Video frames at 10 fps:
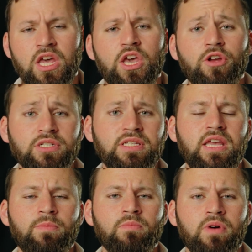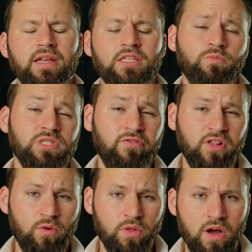You just need to keep in mind,
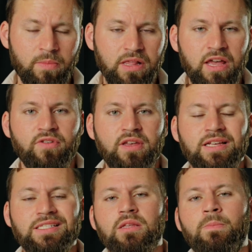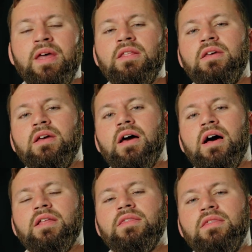specifically with Rami Levy, is that depending
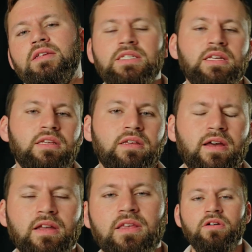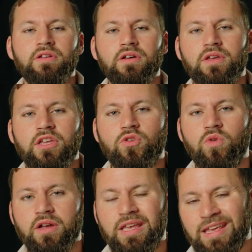on the city and the area that you
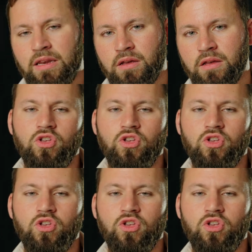are in,